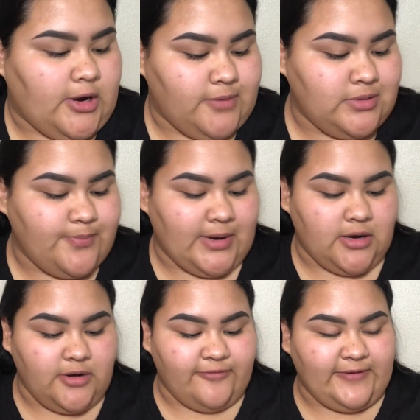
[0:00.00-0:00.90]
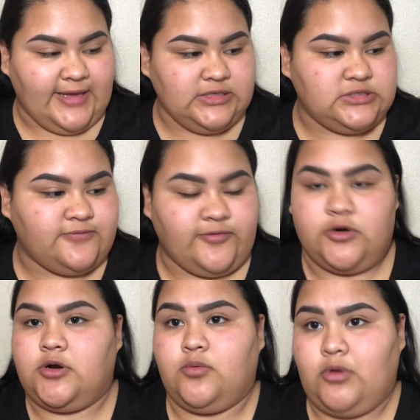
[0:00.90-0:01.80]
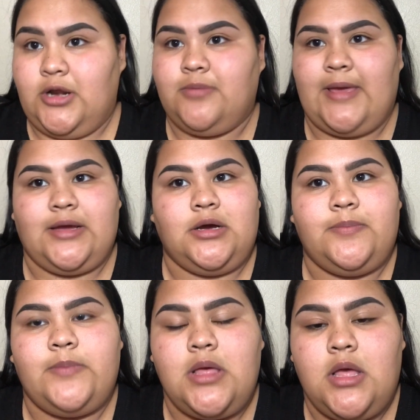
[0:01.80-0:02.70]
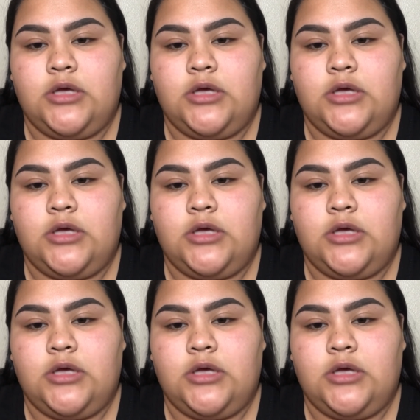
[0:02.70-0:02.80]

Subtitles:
want to prepare your face for wearing makeup.